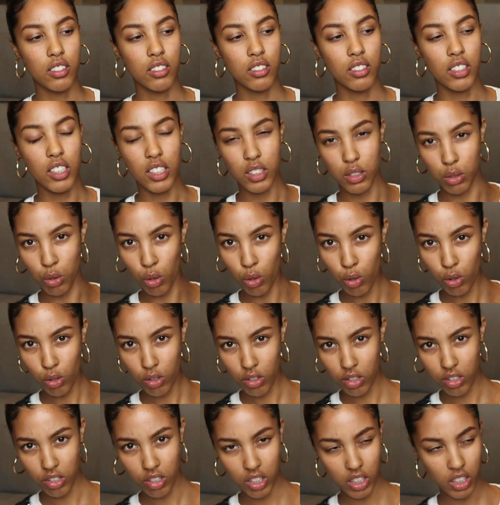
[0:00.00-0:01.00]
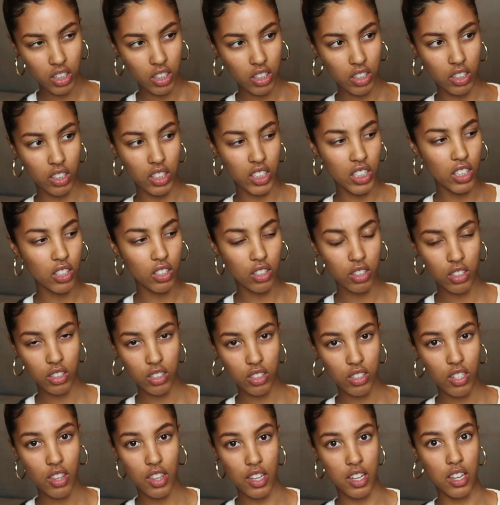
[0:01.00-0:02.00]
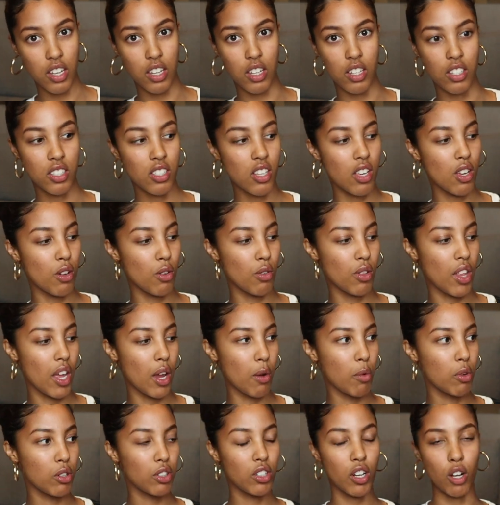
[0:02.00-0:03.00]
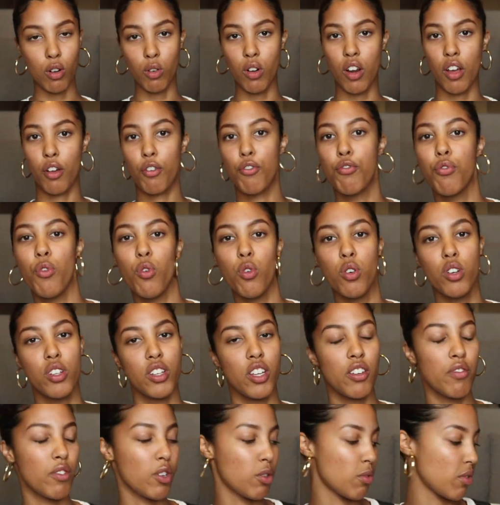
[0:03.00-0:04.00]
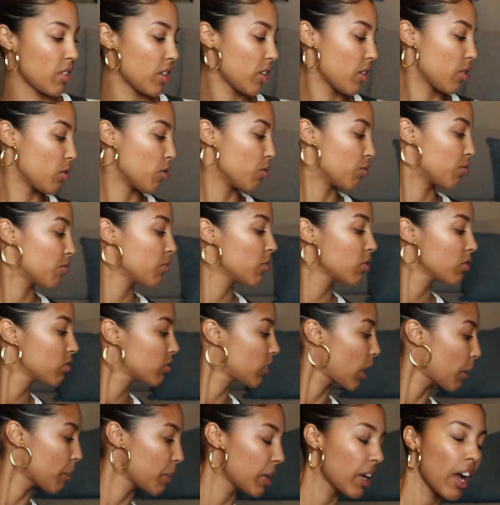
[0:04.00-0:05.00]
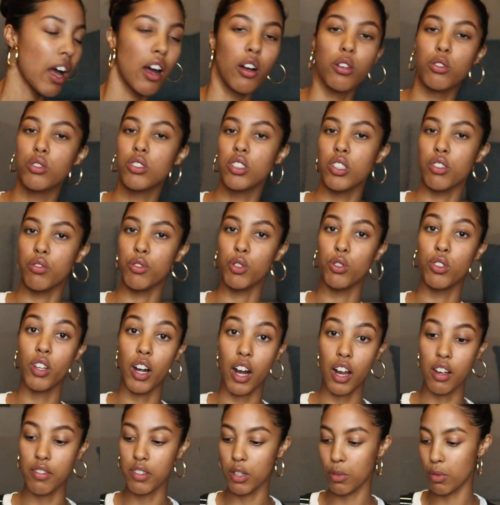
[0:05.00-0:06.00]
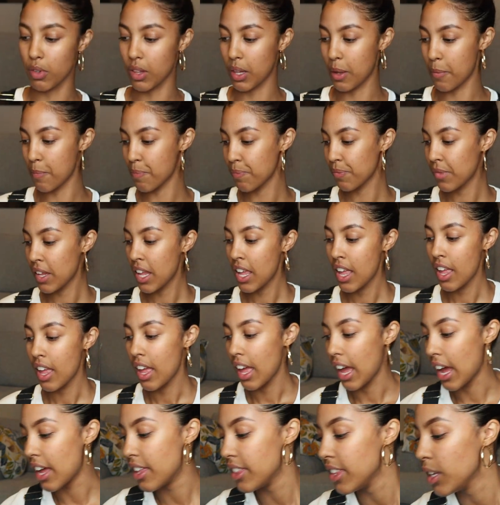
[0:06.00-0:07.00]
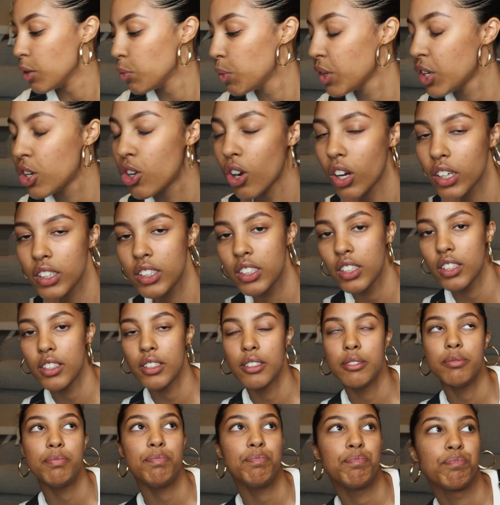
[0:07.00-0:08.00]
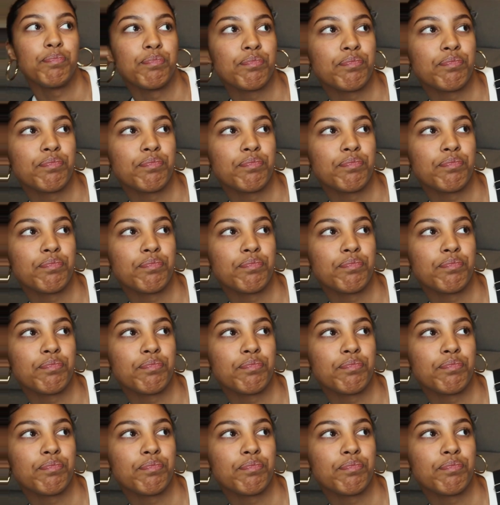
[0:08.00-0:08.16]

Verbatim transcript: this hook thingy, leash thingy, so they won't go like falling everywhere or coming out if you're driving with them. And then we got an